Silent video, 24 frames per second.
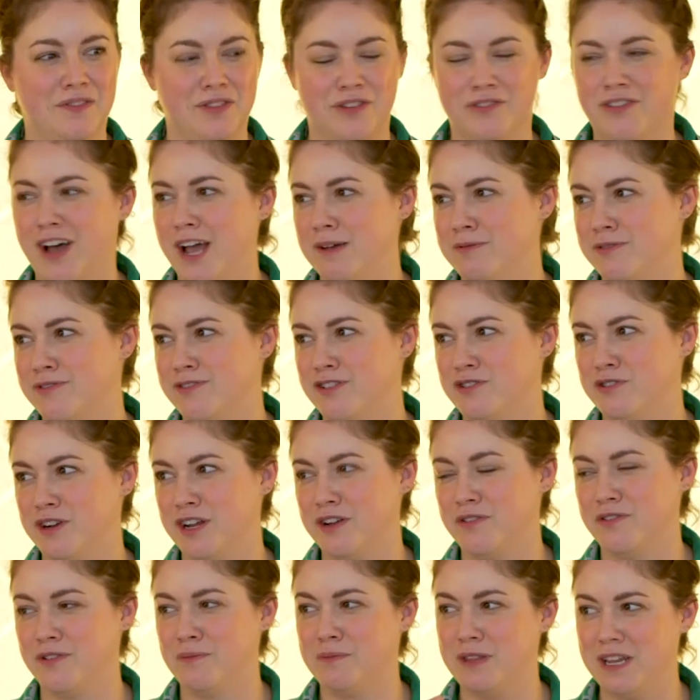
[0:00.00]
of the vibe of a
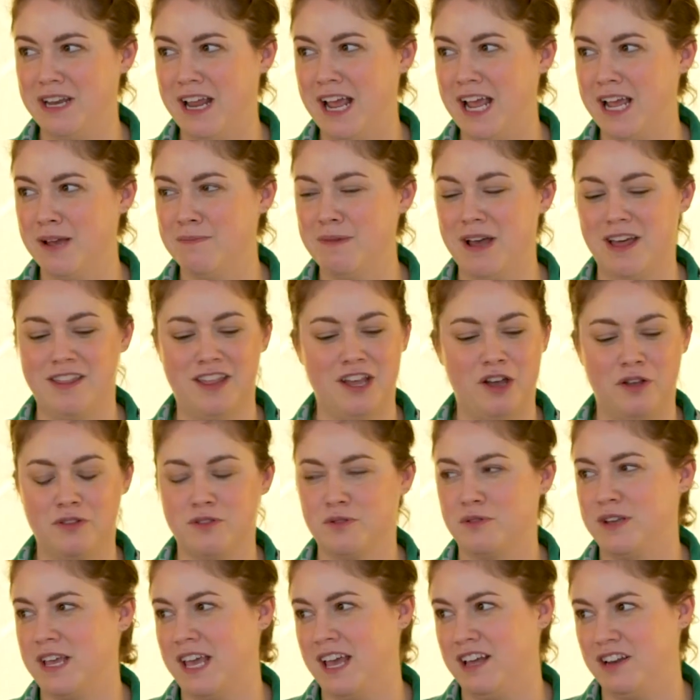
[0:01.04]
drink from the name, and they
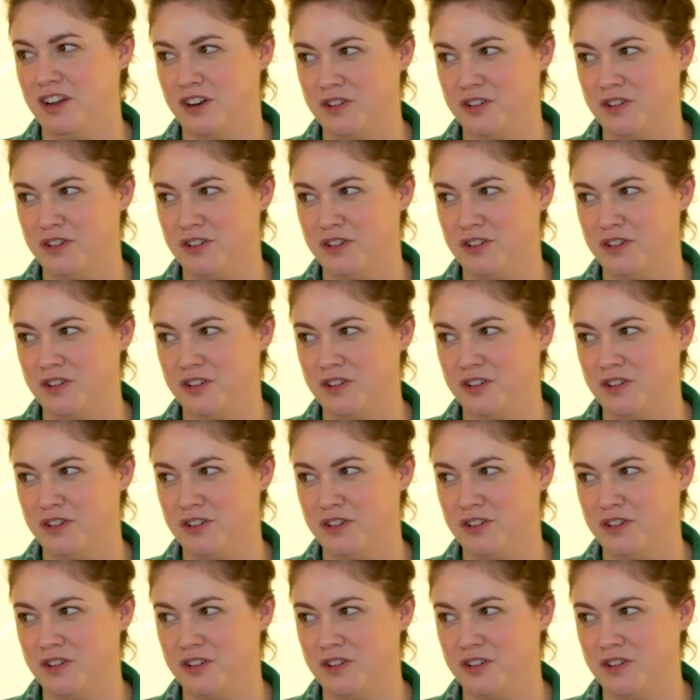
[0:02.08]
also can't